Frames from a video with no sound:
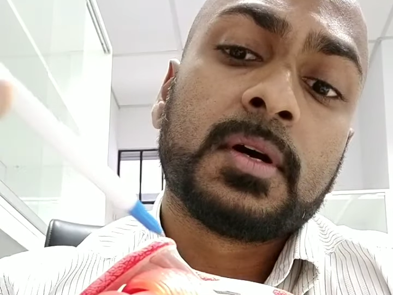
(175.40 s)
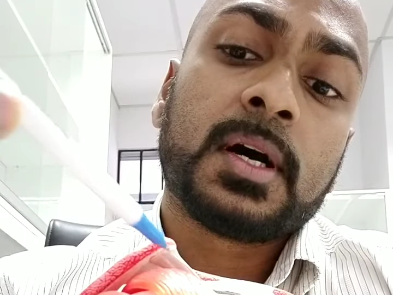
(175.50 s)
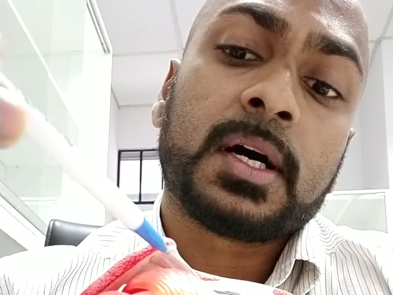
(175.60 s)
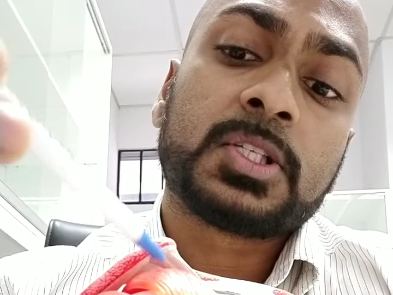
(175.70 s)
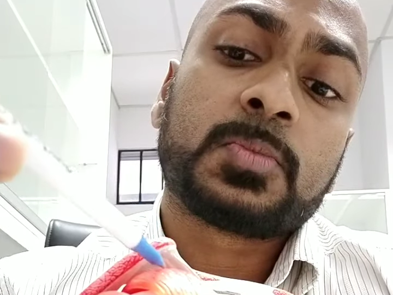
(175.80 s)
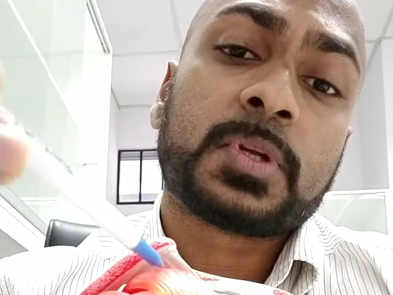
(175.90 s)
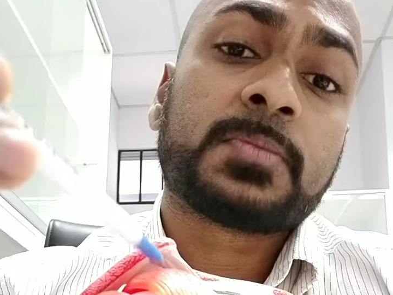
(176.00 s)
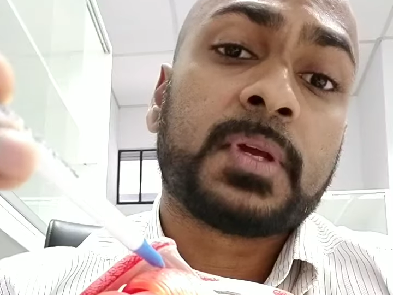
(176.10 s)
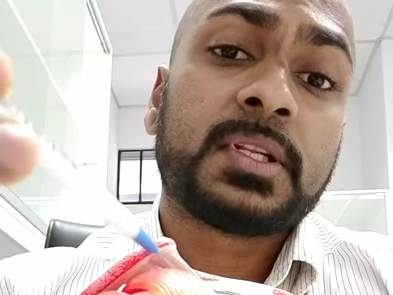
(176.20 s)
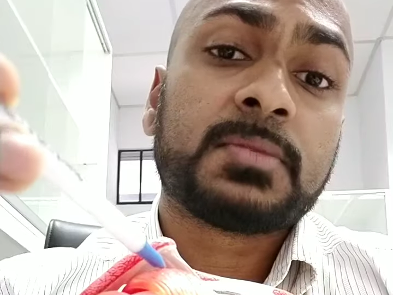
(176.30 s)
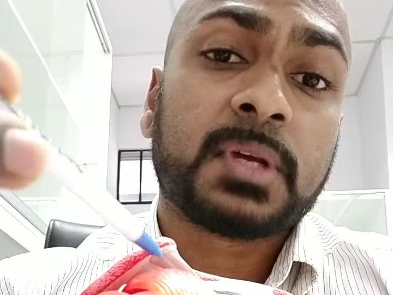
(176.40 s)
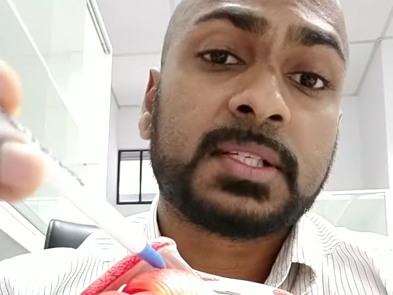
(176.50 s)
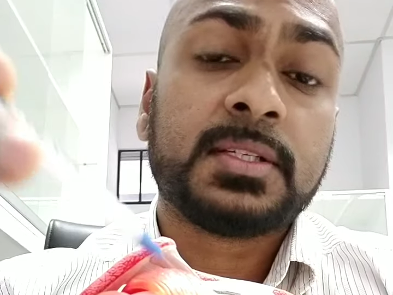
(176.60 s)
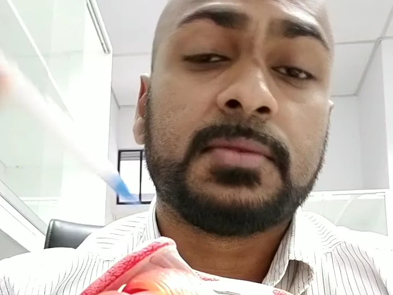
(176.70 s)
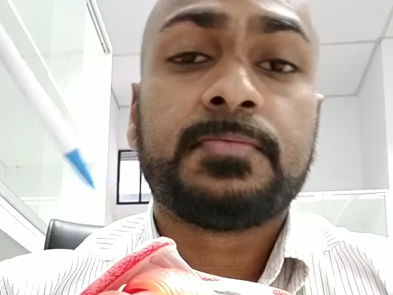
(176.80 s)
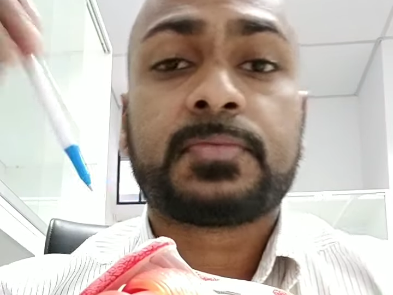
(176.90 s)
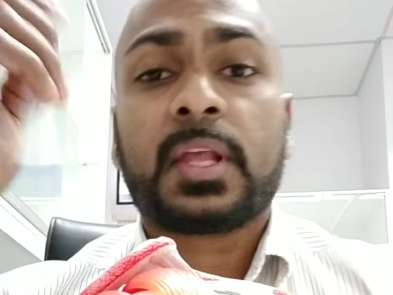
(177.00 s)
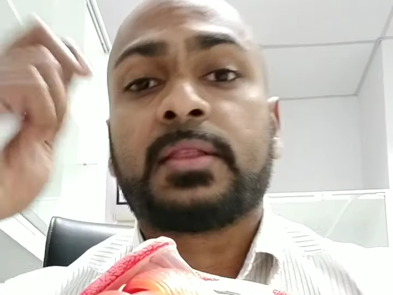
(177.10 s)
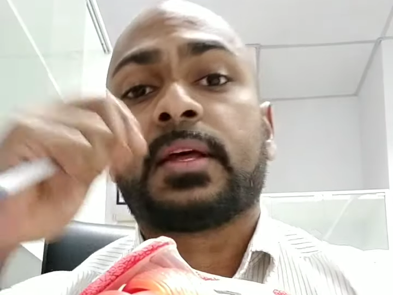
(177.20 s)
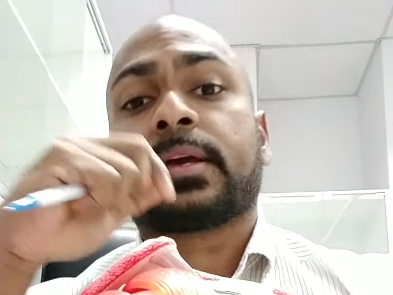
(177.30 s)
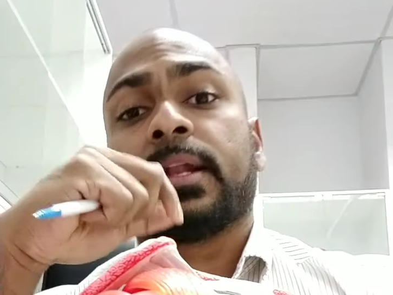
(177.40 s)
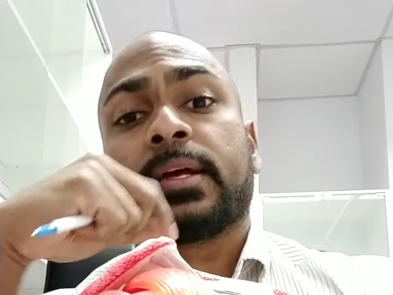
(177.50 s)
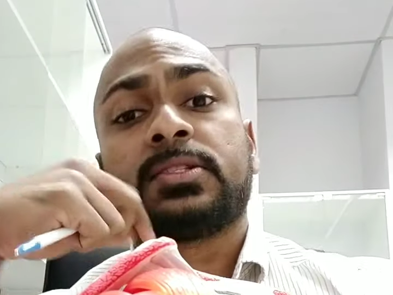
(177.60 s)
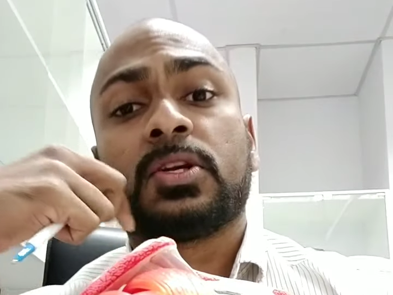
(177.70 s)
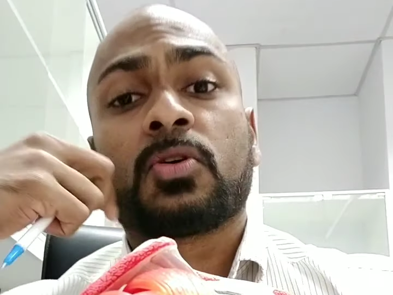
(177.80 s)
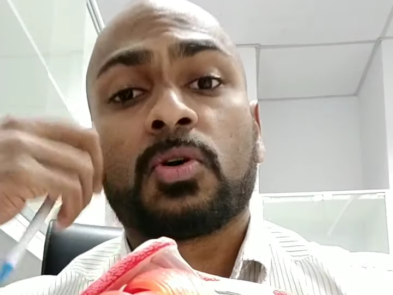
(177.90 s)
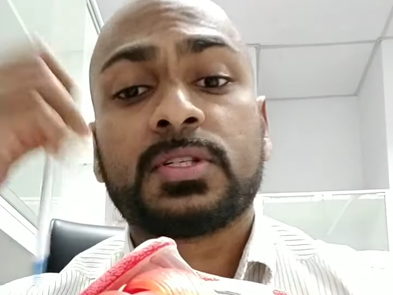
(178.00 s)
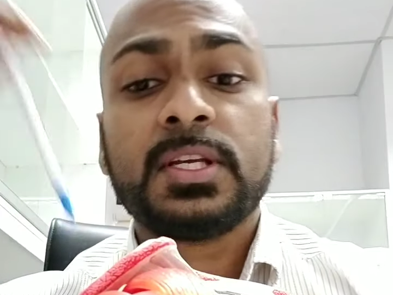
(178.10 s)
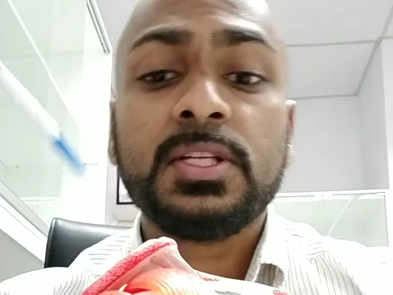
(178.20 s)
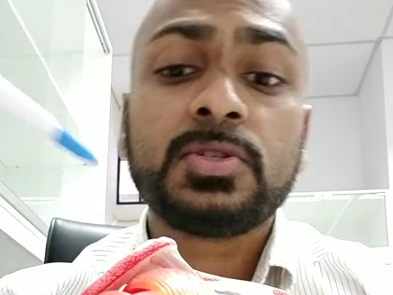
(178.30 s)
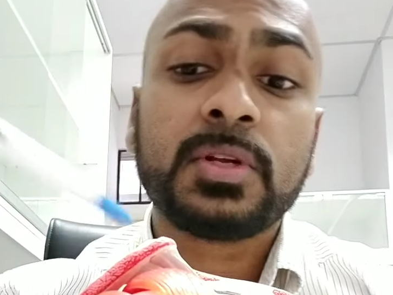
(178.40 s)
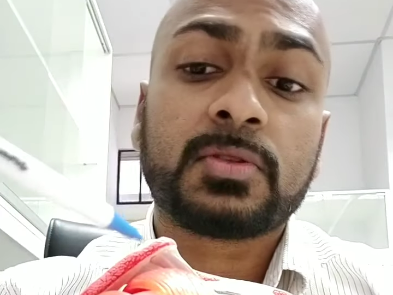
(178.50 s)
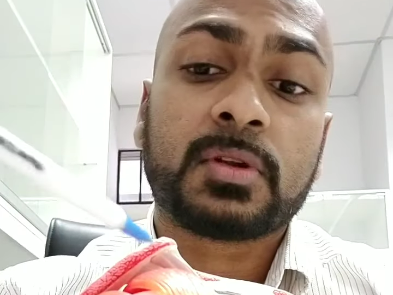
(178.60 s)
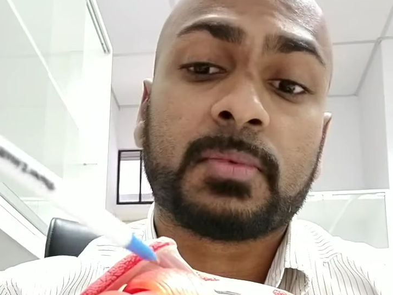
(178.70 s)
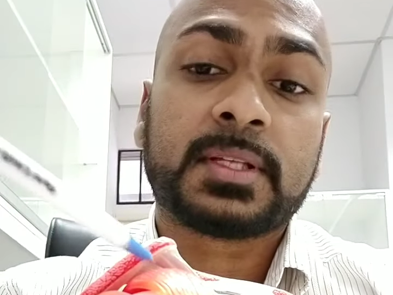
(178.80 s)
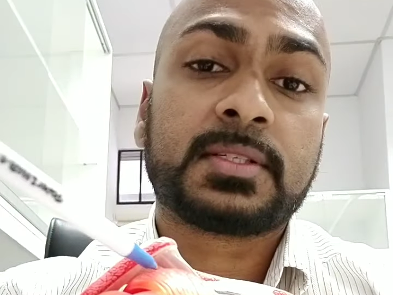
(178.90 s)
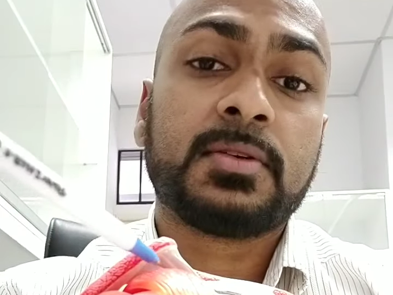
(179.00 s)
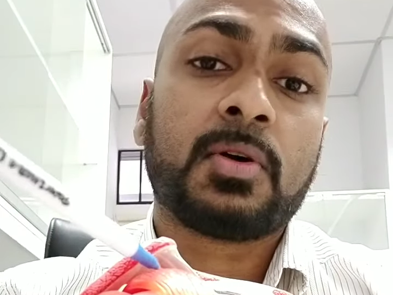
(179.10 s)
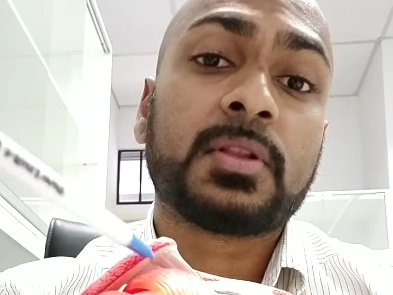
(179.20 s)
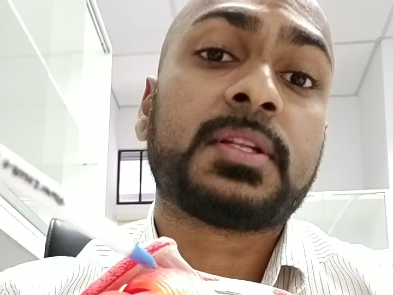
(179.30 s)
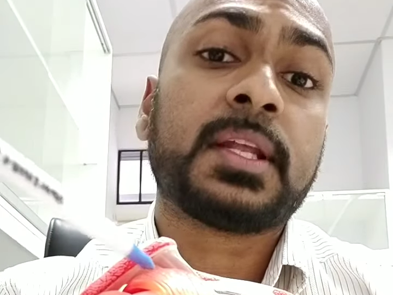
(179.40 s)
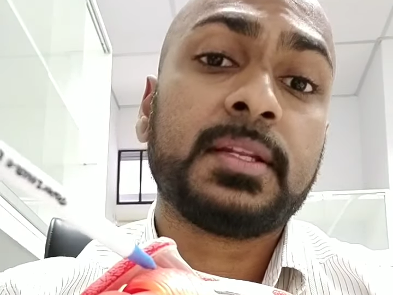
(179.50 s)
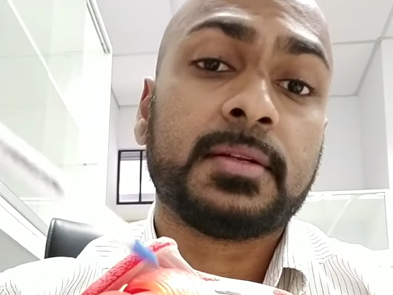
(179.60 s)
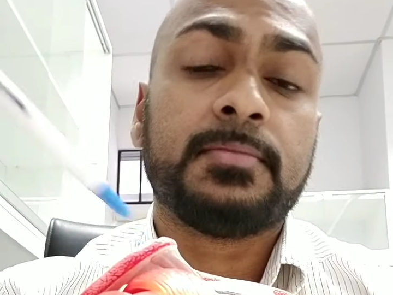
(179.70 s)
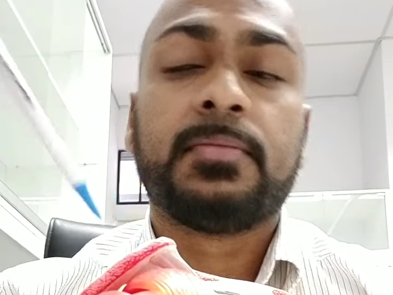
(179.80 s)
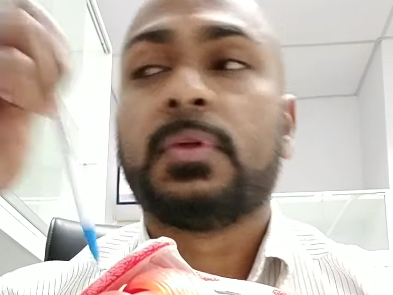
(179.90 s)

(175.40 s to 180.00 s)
supraspinatus muscle, and that can actually cause injury to the muscle or the tendon.